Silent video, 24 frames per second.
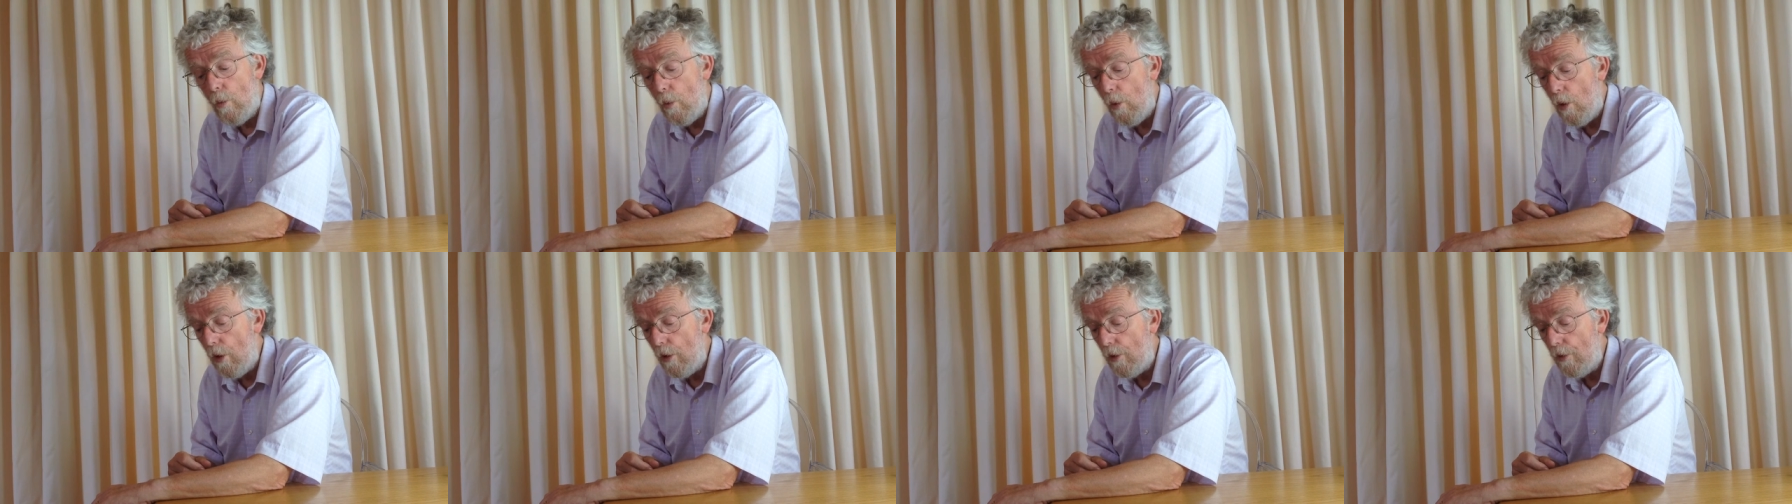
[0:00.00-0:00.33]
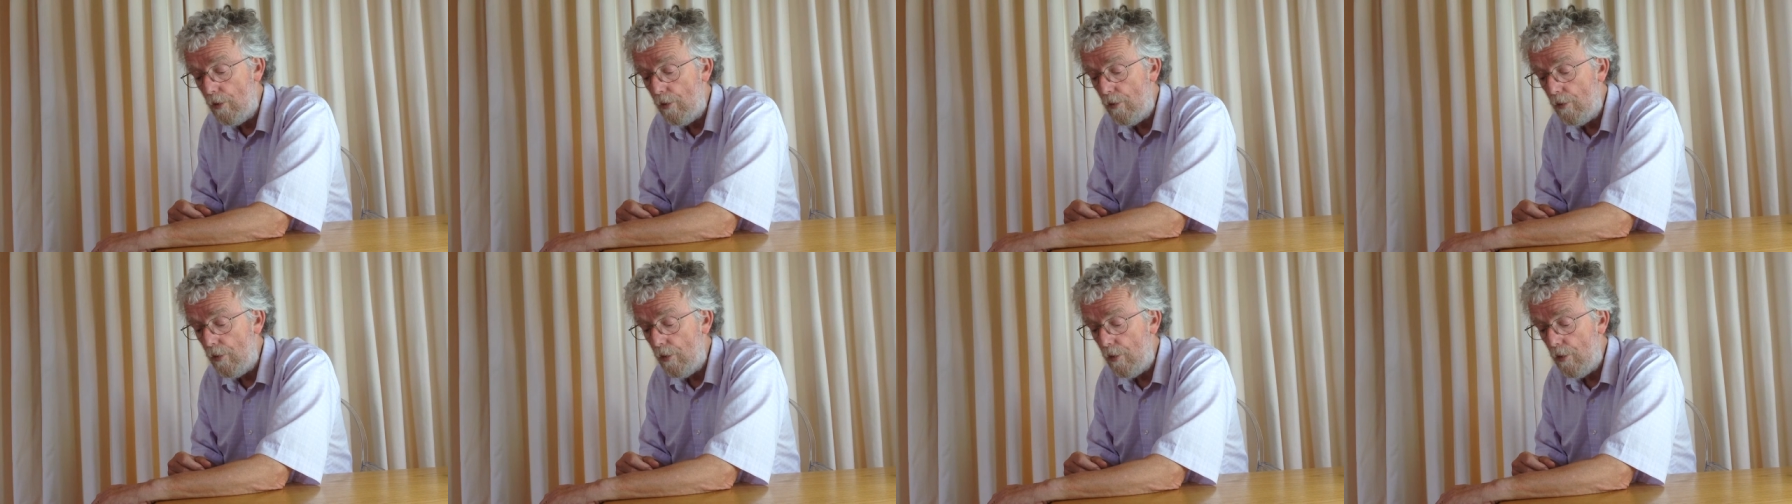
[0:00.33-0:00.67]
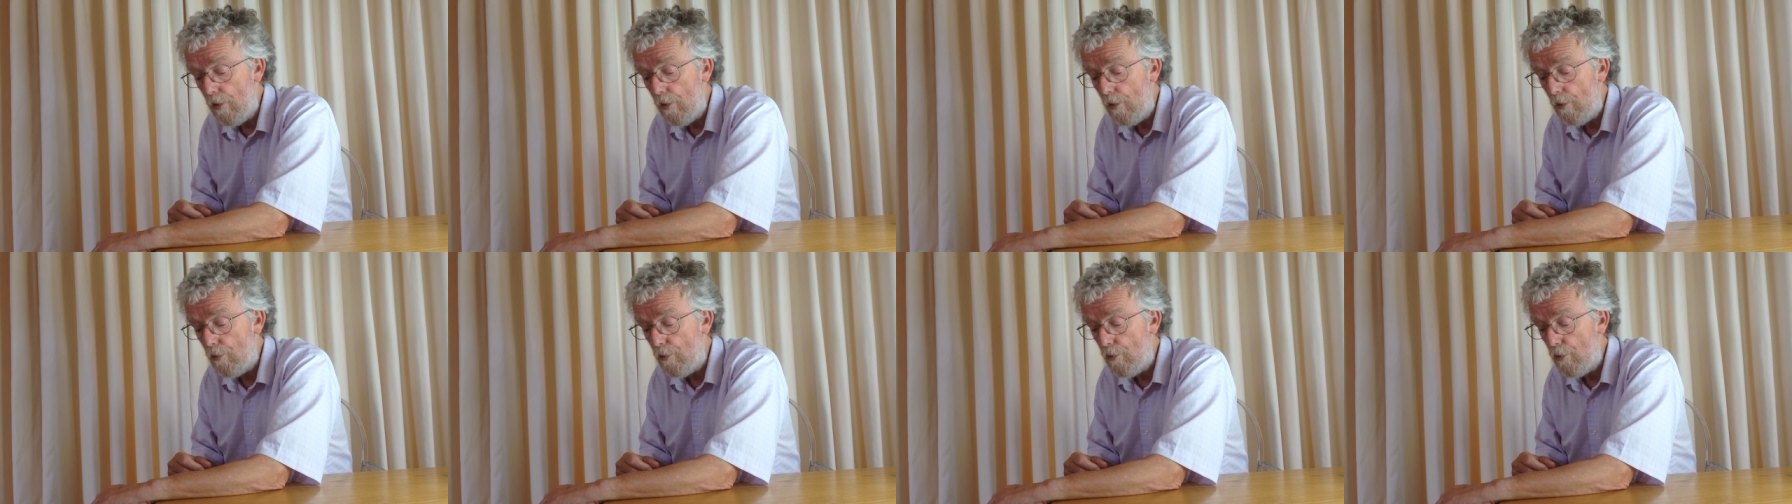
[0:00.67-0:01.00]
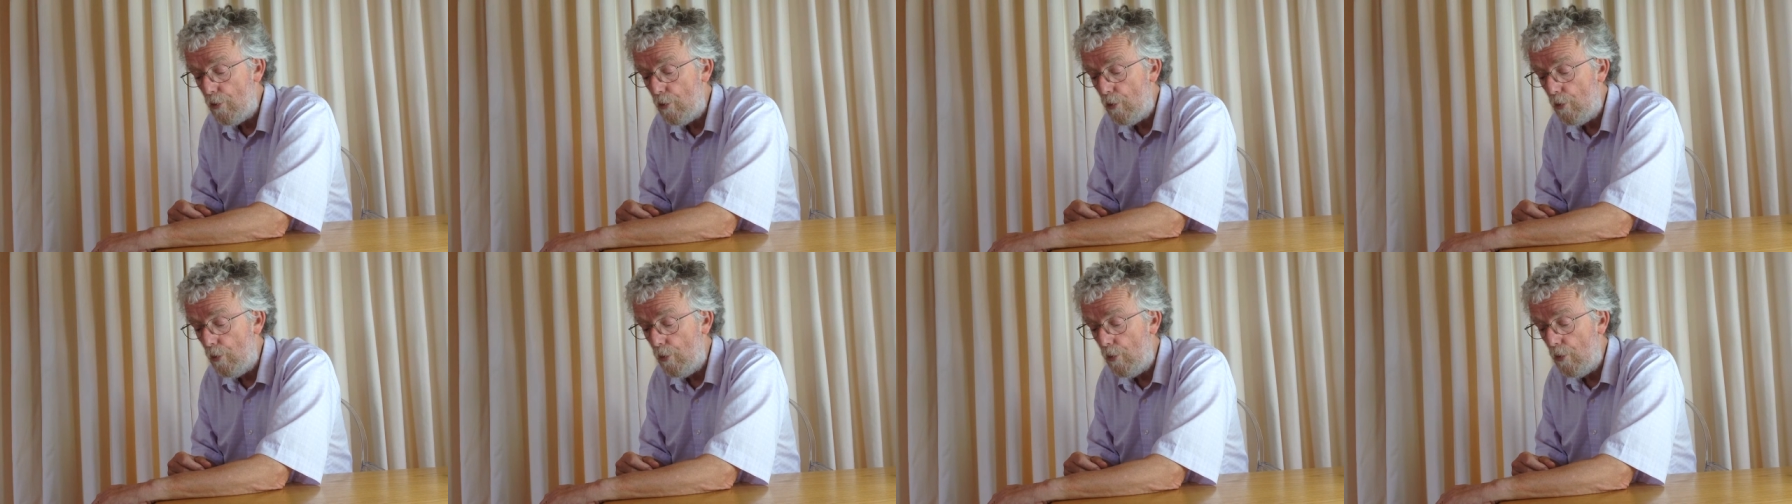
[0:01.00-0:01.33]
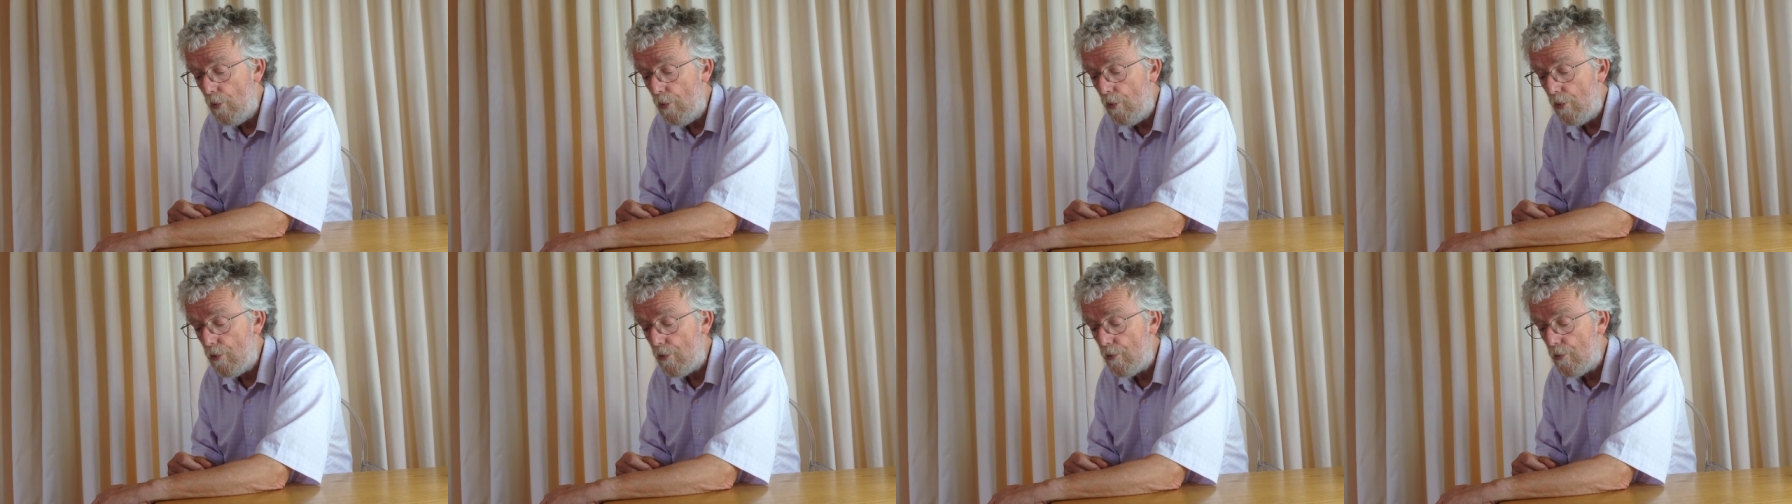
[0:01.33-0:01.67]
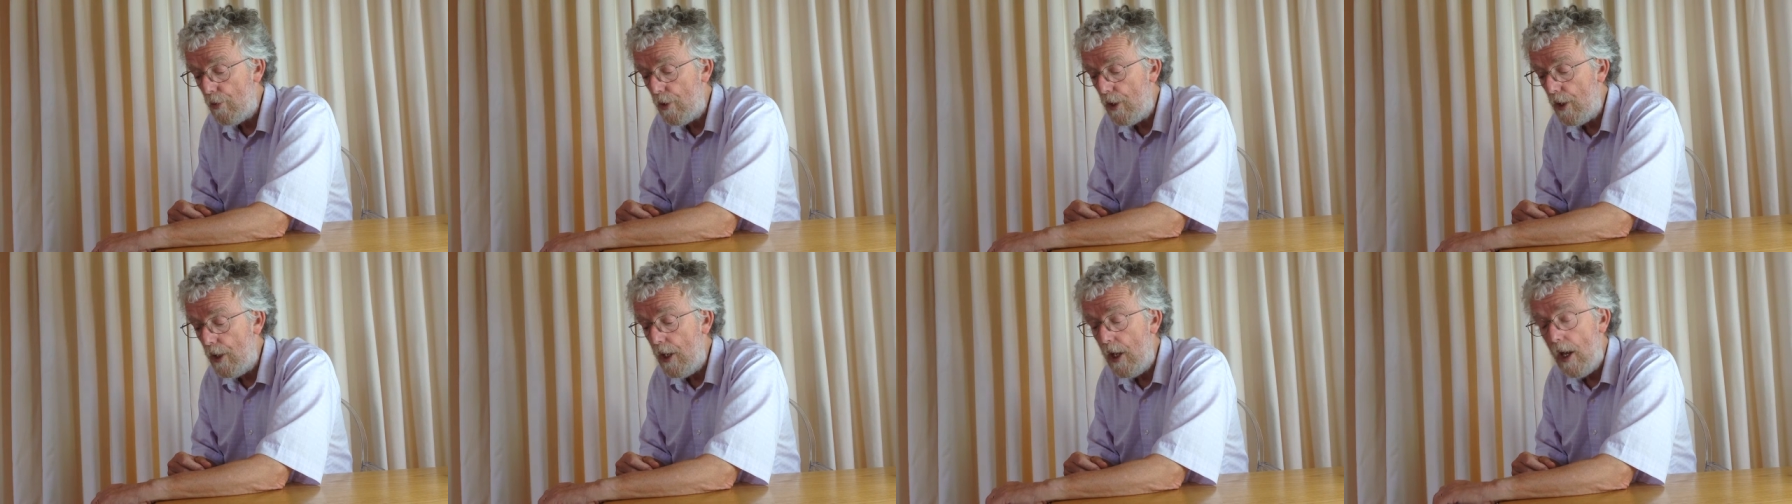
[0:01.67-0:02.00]
1, 2,
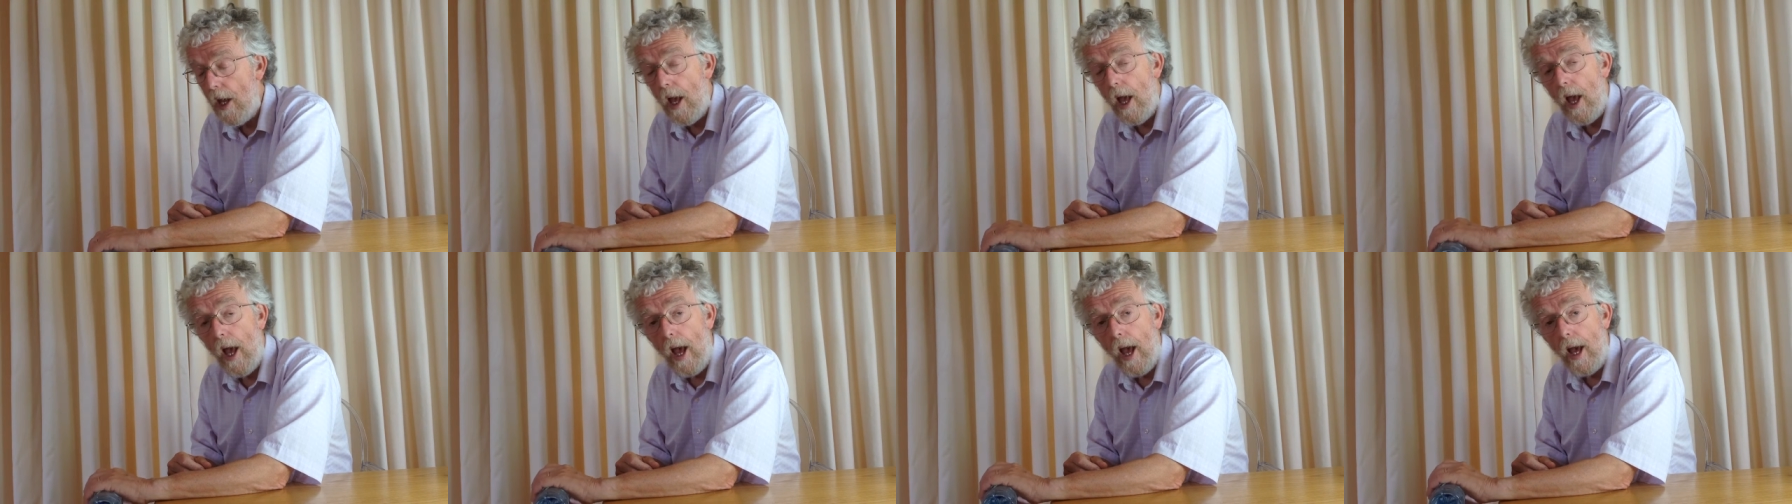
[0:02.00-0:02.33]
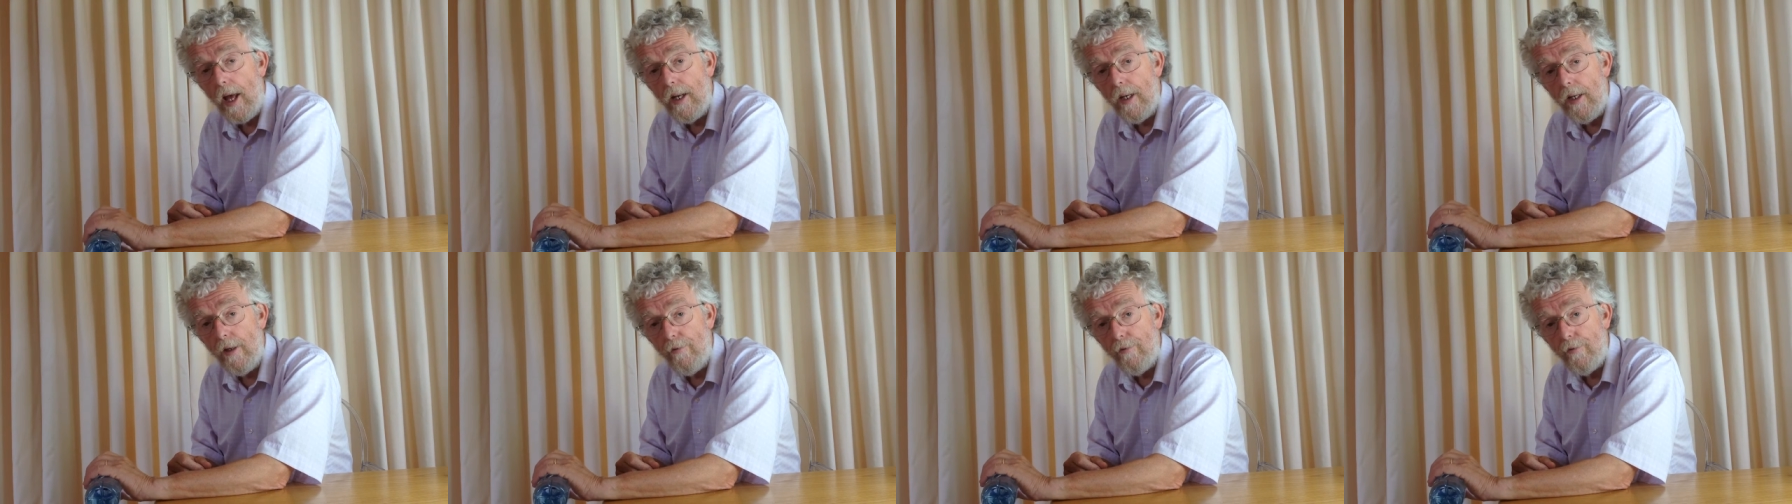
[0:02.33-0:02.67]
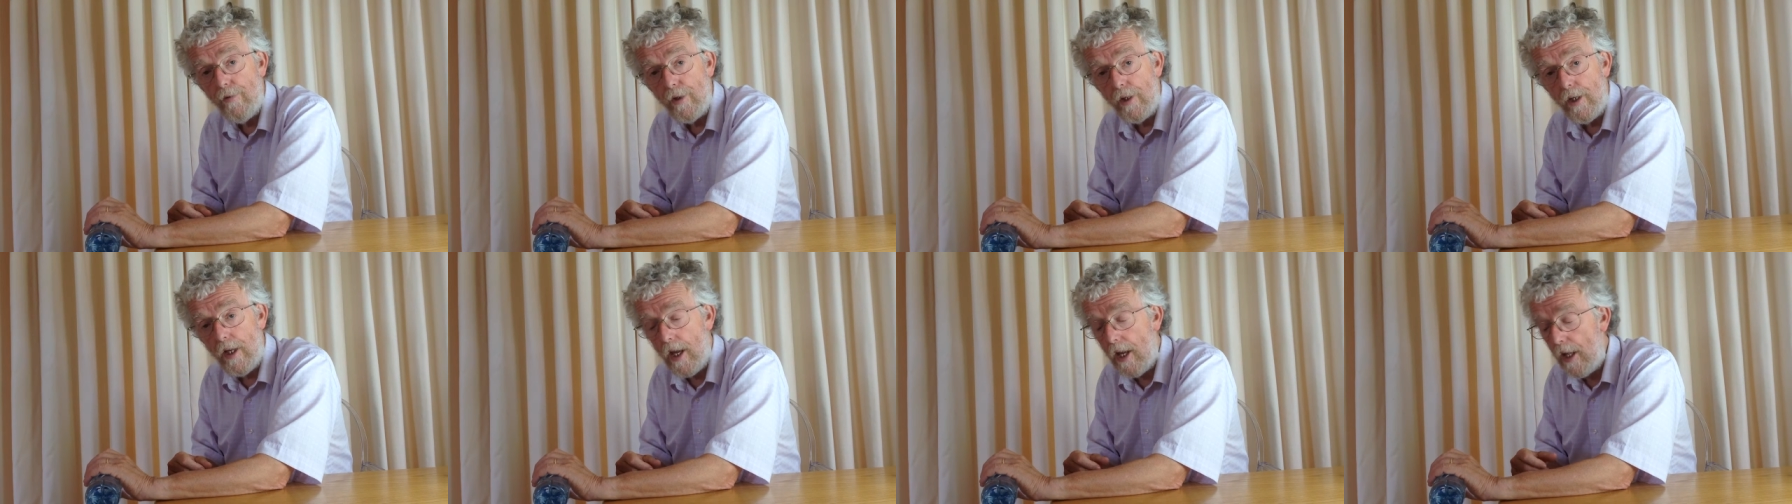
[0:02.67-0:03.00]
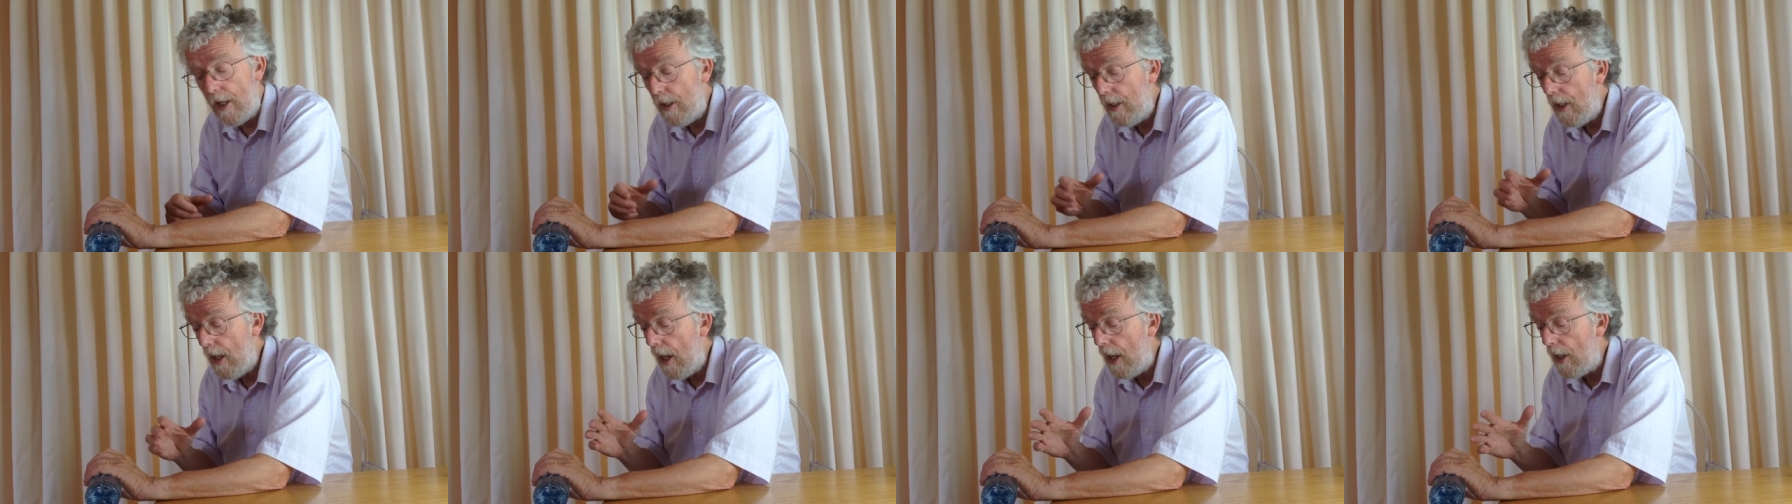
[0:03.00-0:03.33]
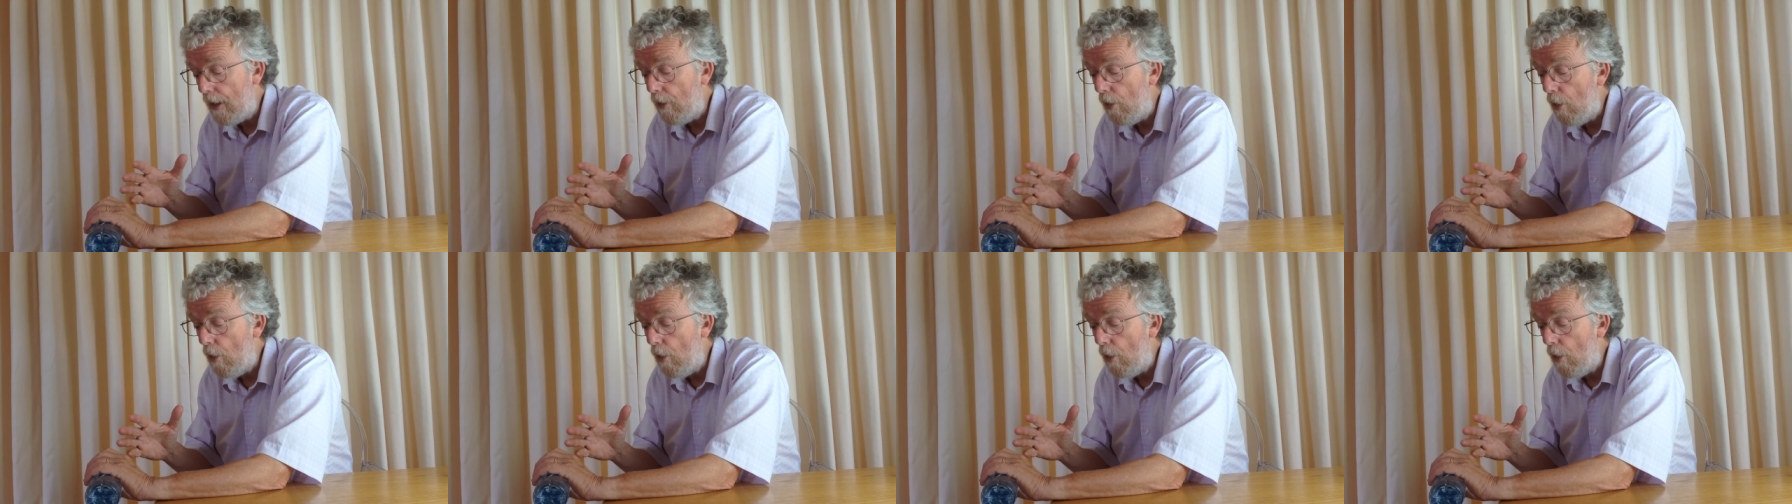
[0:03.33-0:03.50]
3, and lift again and